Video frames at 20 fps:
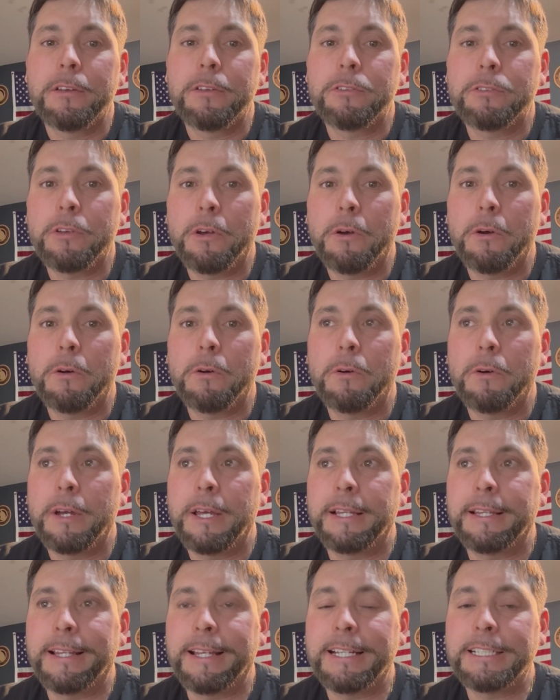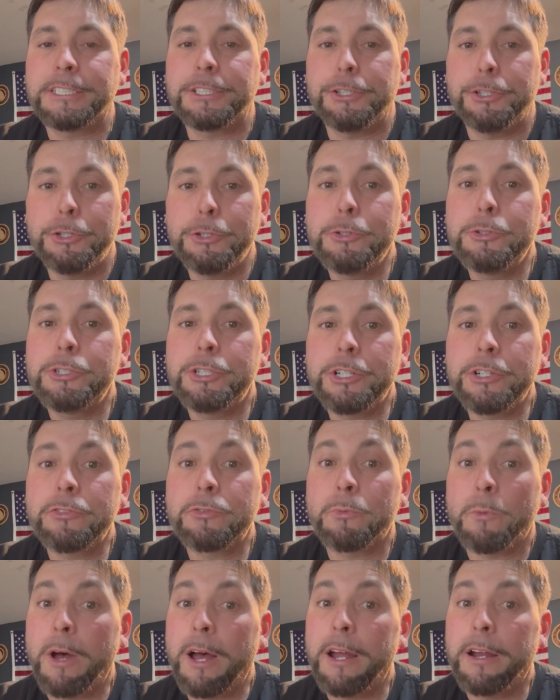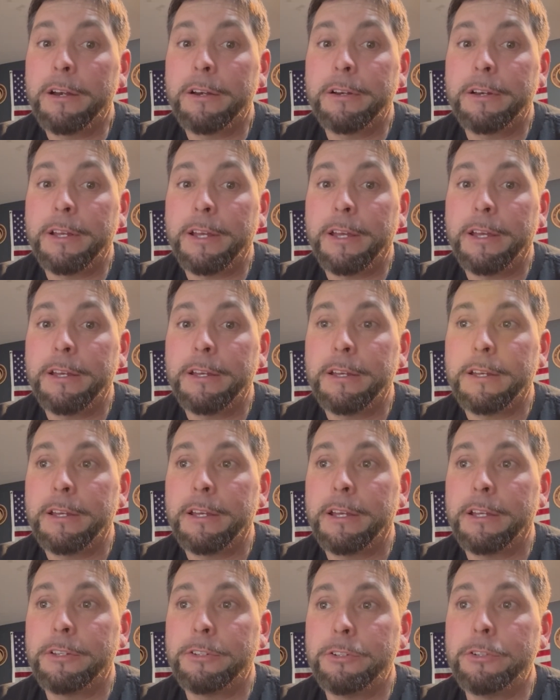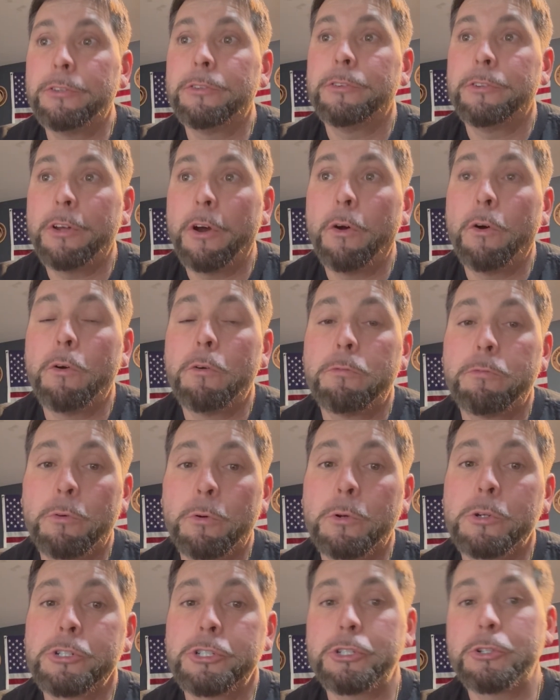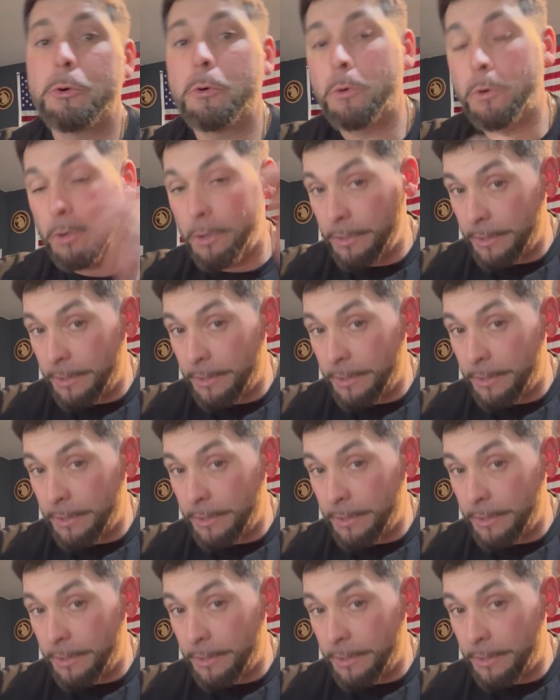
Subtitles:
So unless you just wired it and you know for sure